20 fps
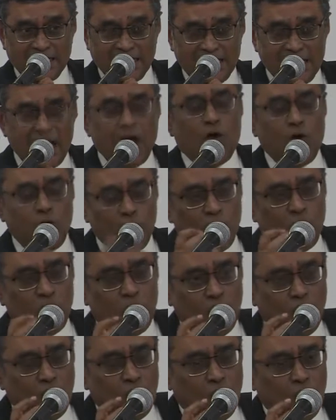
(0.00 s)
Now,
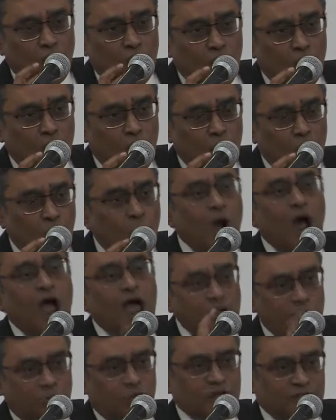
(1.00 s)

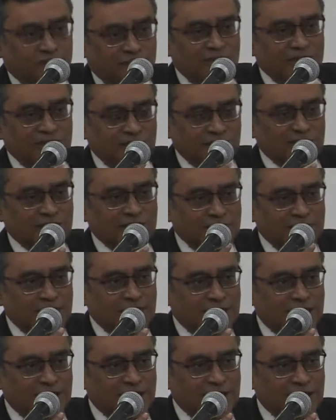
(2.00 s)
why was this?
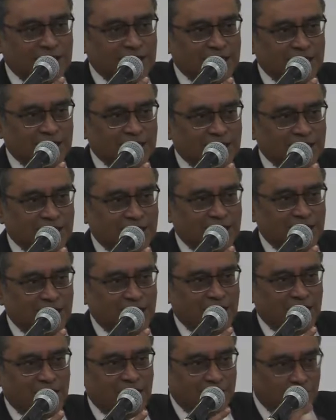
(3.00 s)

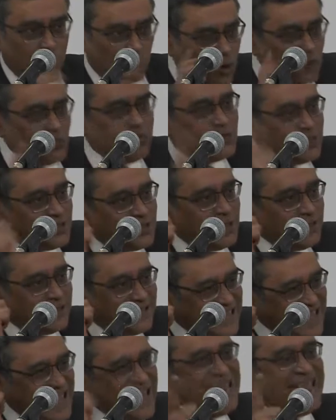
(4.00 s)
What was the
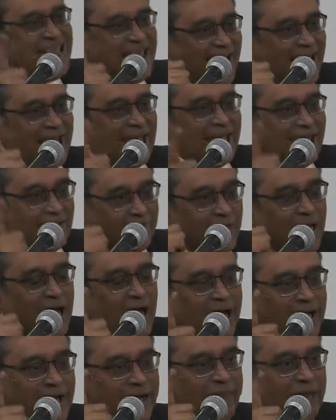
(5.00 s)
thinking
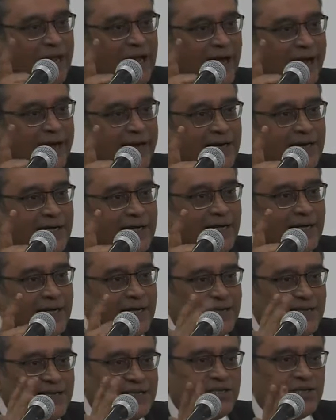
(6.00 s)
behind,
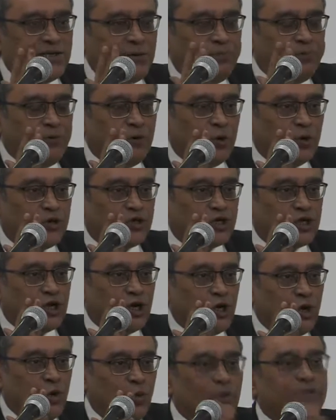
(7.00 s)
this approach,
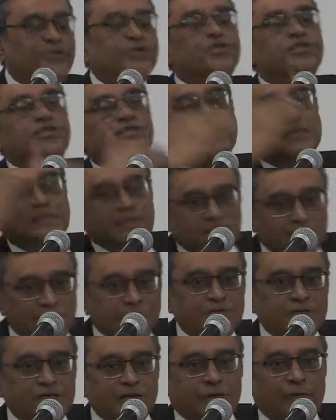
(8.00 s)
which has
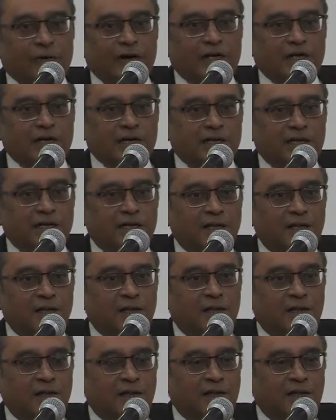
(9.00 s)
subsequently
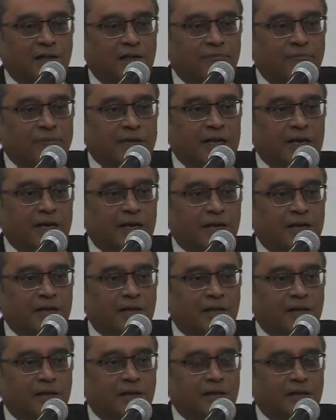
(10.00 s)
been
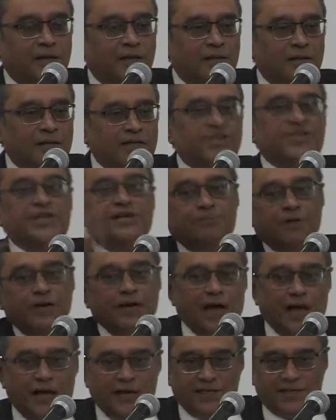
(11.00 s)

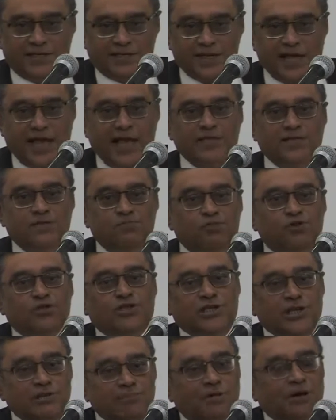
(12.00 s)
demonized as
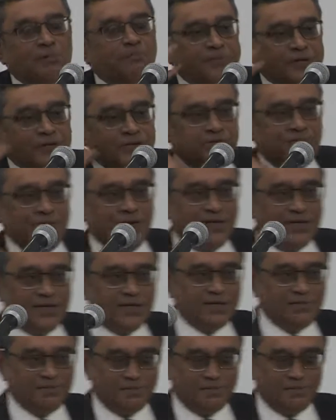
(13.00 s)
Muslim appeasement?